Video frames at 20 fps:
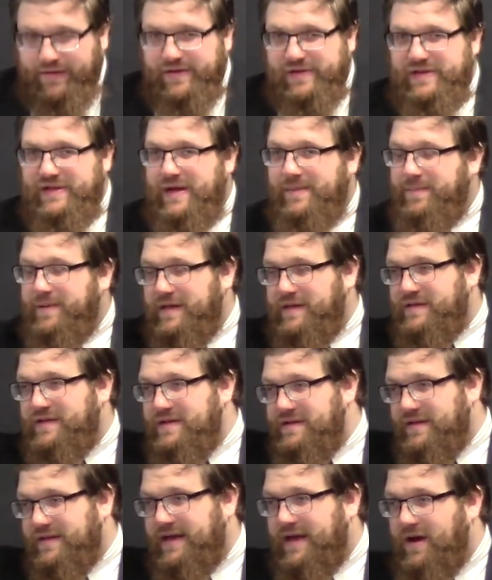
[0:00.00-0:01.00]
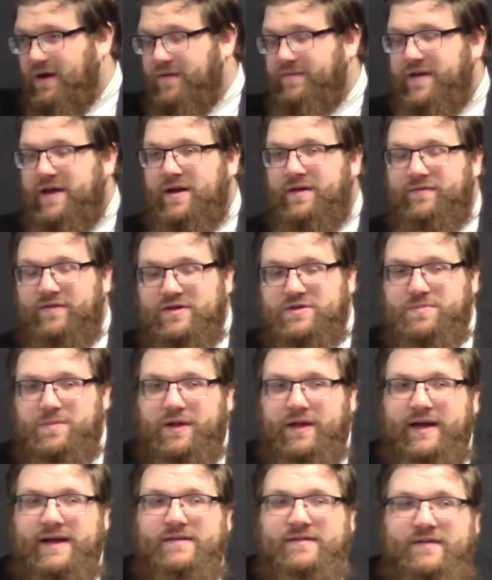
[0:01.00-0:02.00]
looks up, he sees a caravan of
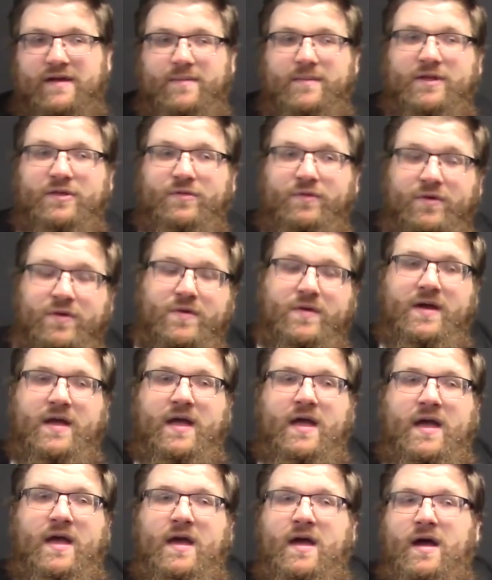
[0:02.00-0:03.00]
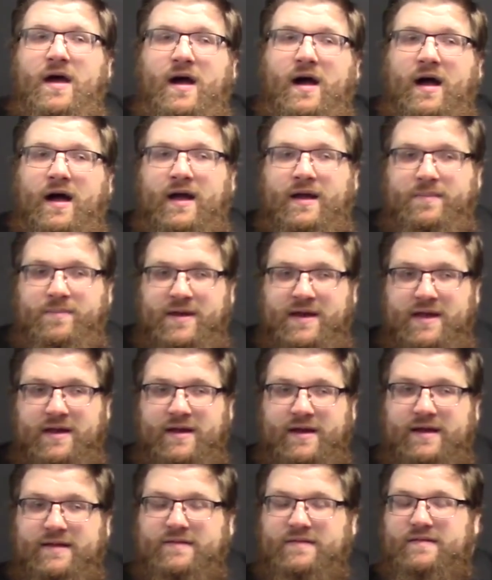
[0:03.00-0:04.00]
Ishmaelites coming through,
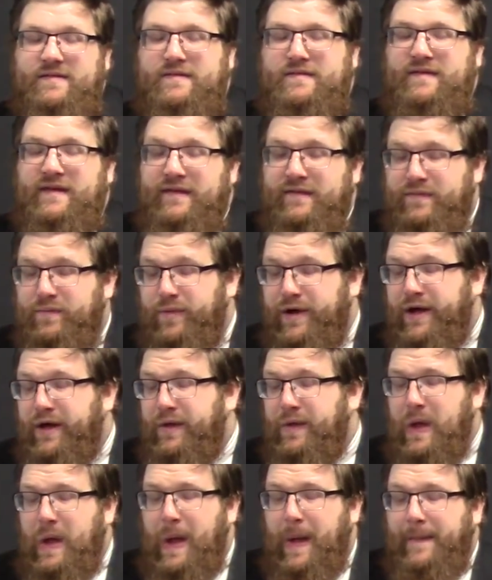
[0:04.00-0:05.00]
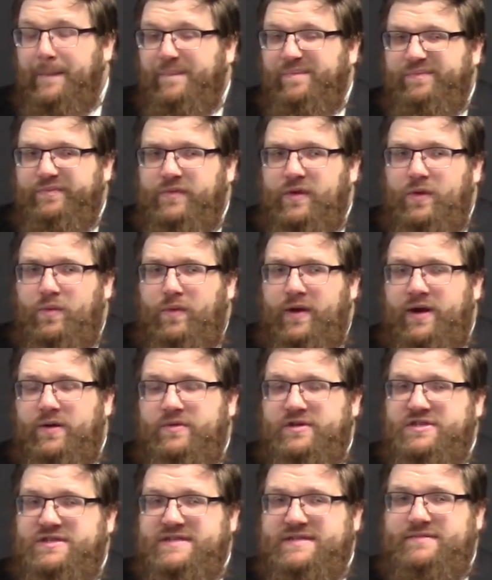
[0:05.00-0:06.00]
Midianites, and says, well, why
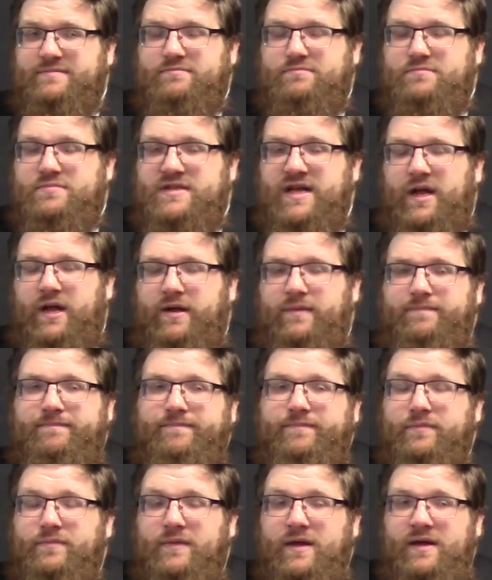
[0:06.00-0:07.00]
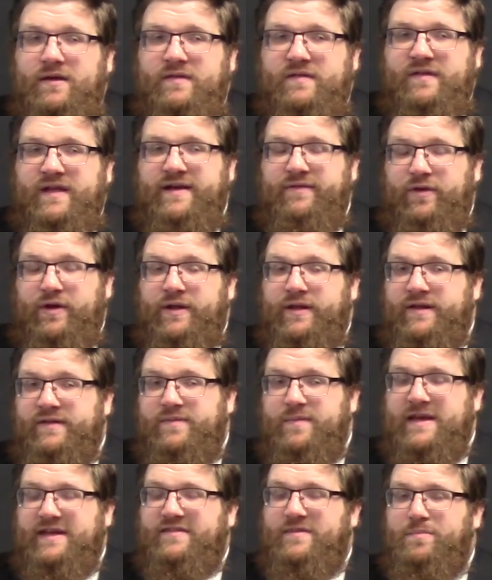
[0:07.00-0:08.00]
don't we just sell him into slavery?
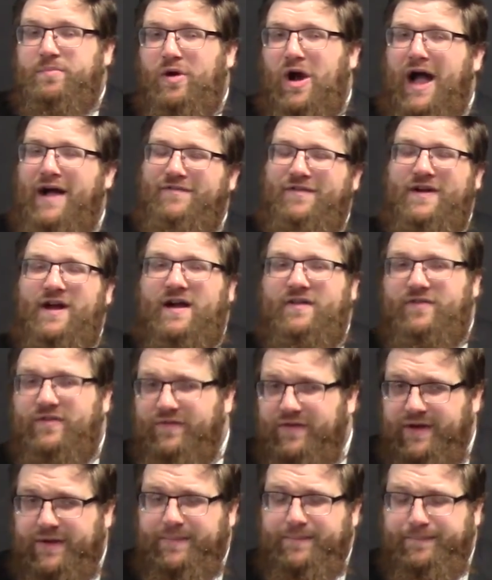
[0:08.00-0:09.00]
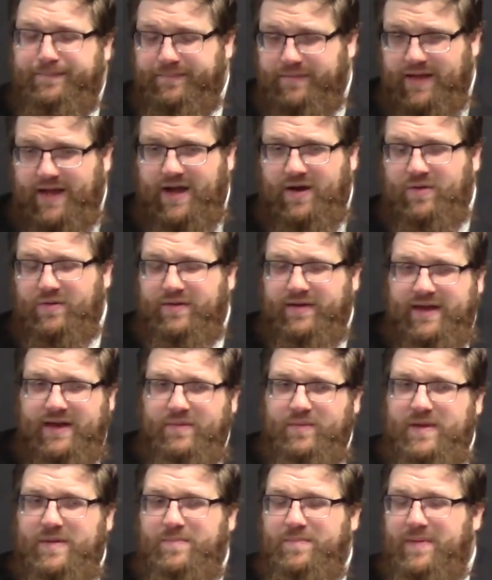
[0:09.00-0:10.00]
Let's make some profit off of him. How
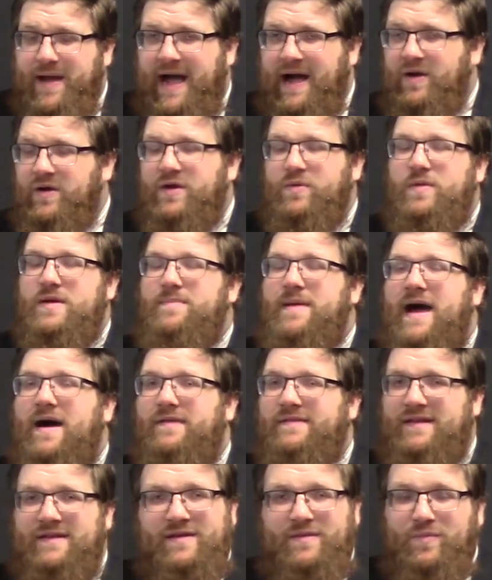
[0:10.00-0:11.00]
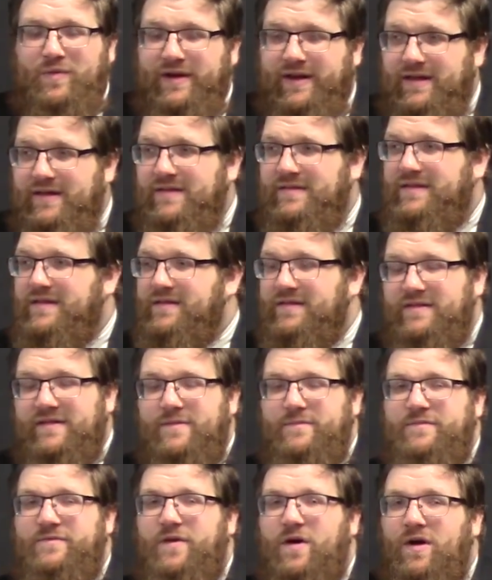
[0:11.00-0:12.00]
could we bow to him when he's in
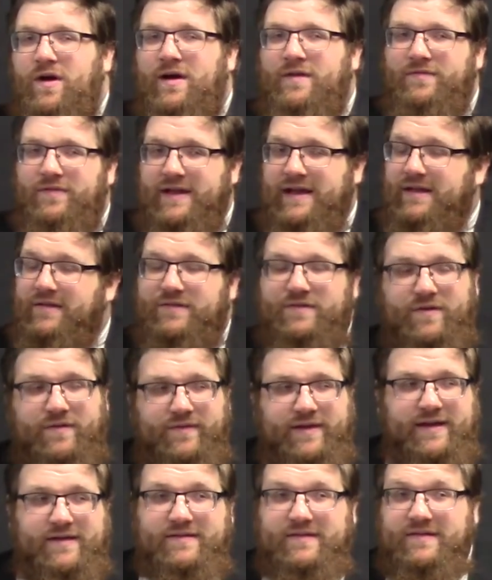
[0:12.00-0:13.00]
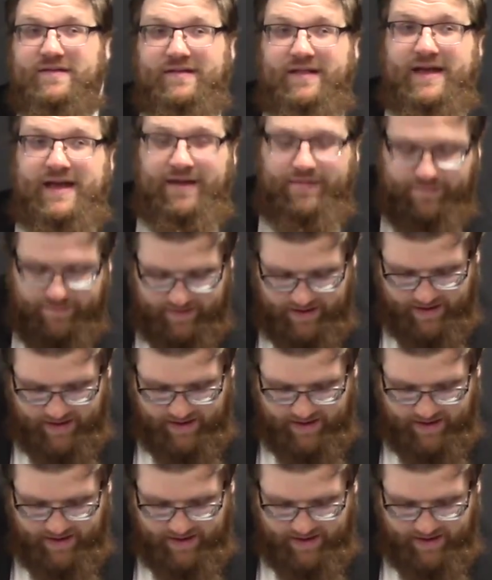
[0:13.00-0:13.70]
some far-off land serving as a slave?